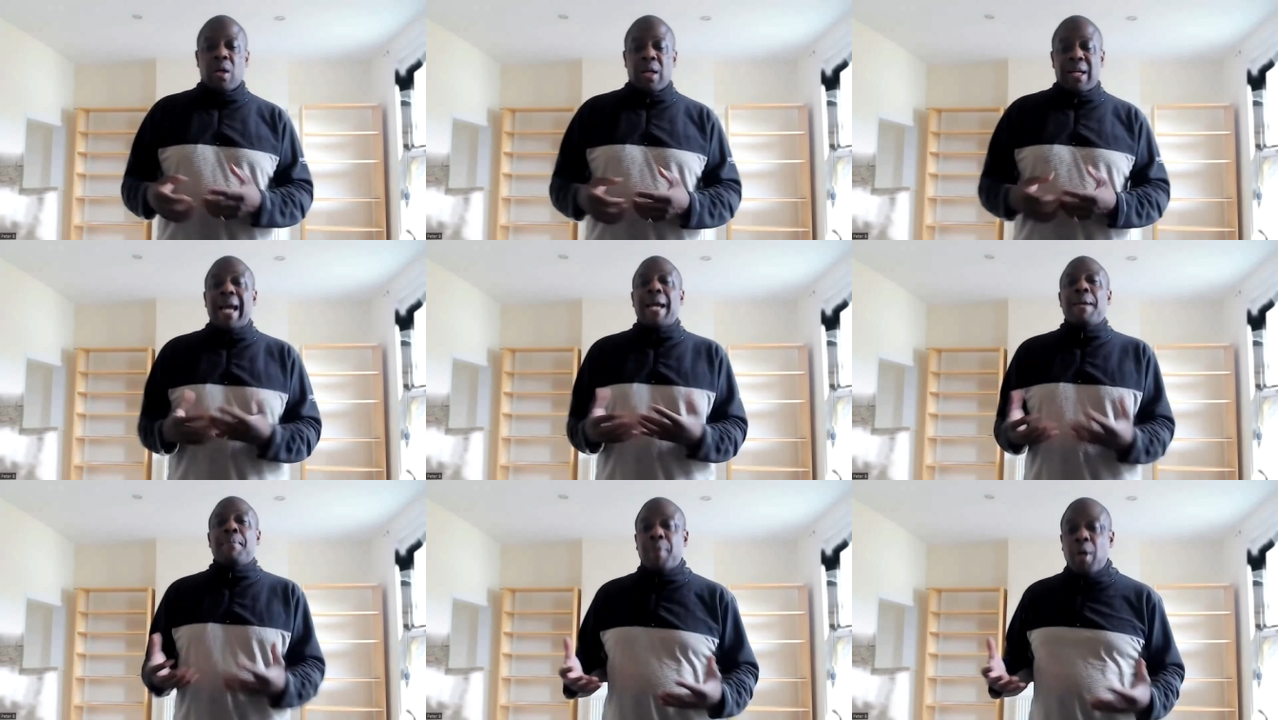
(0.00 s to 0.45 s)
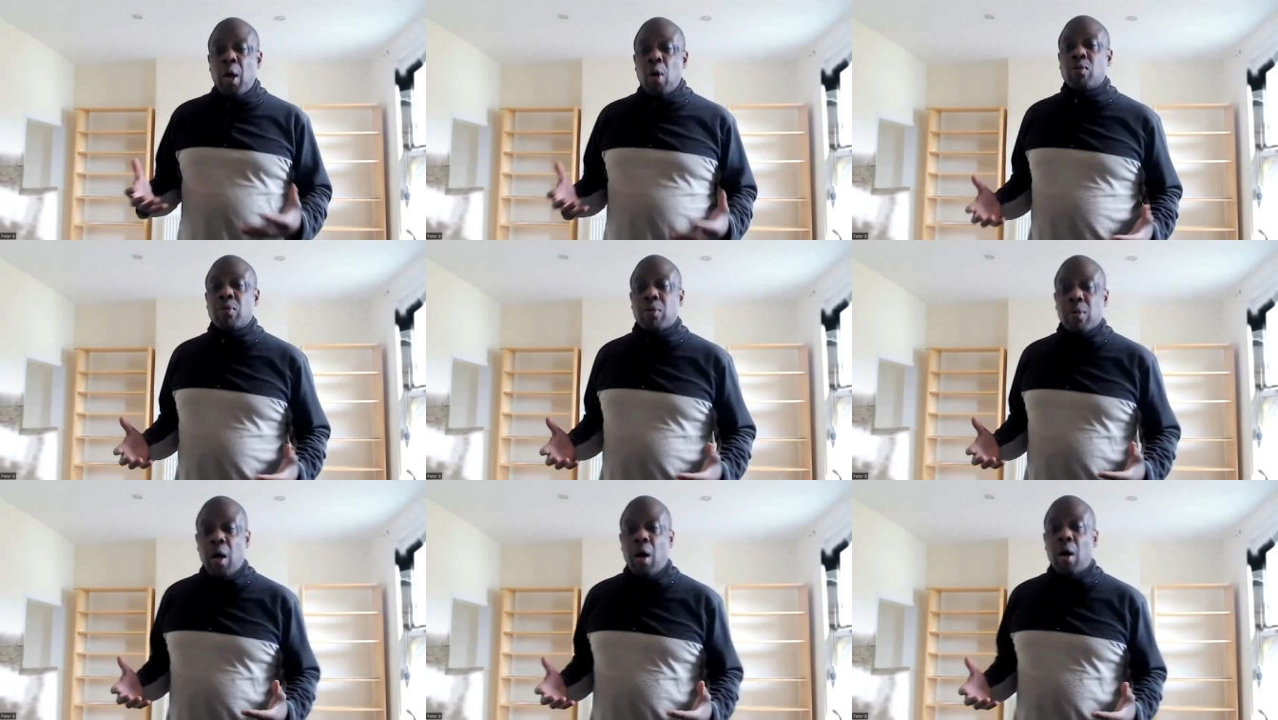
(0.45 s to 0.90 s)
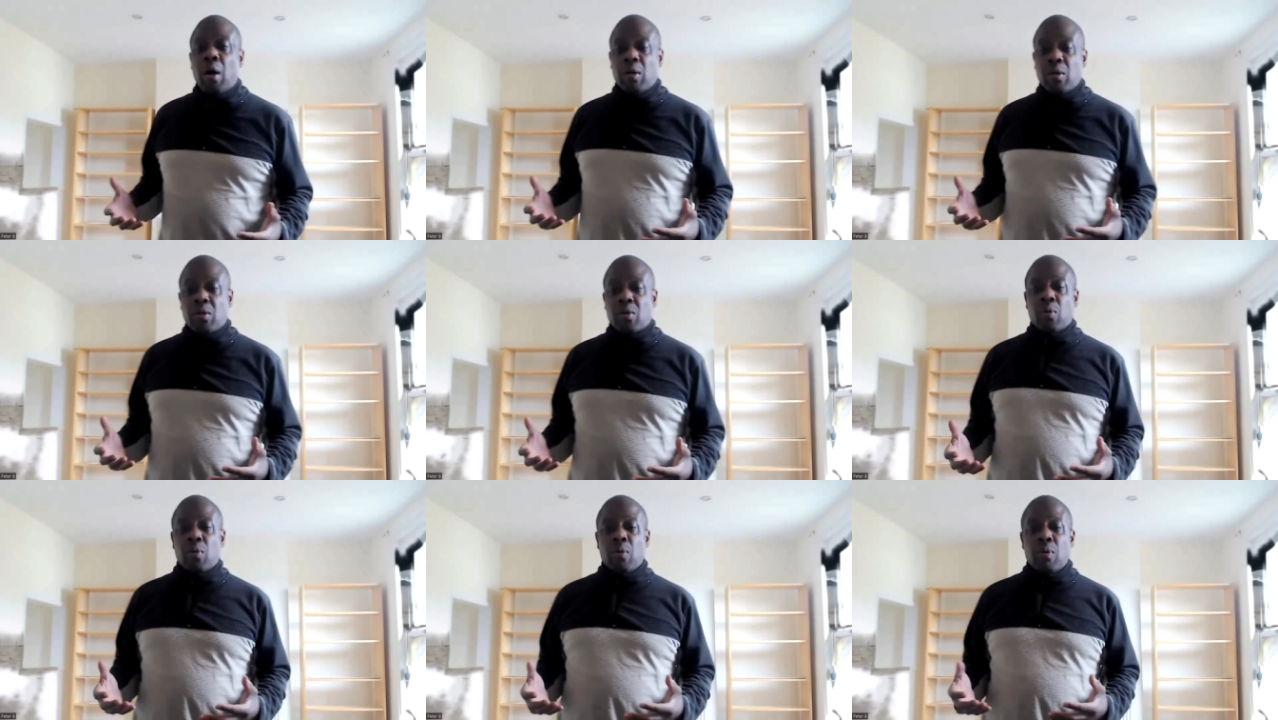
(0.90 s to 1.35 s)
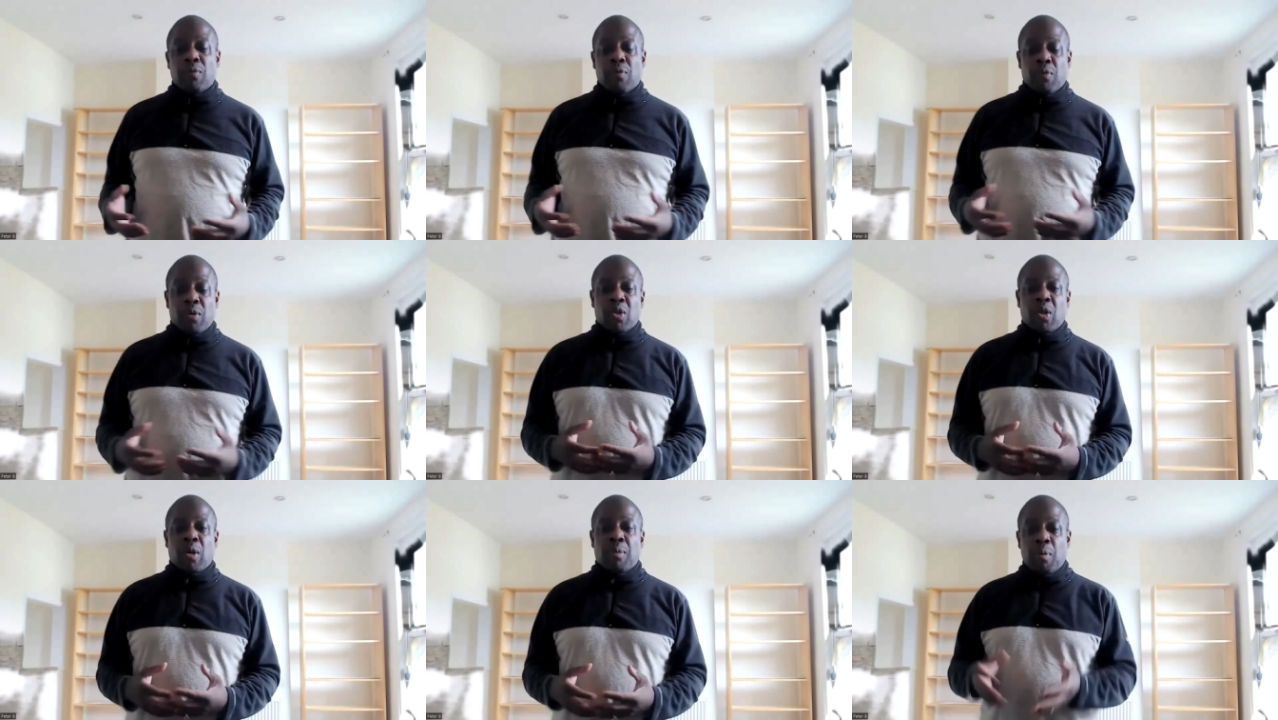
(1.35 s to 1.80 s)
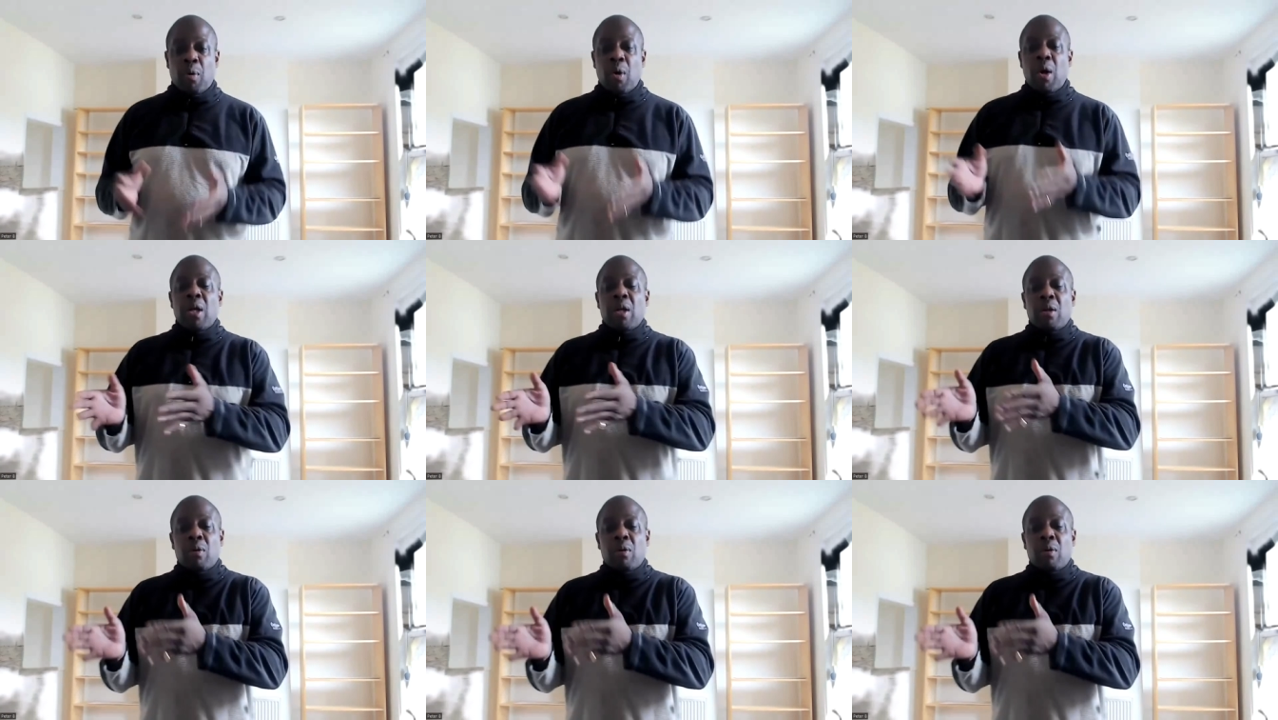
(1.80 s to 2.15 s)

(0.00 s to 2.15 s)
Cape Coast Castle, for example.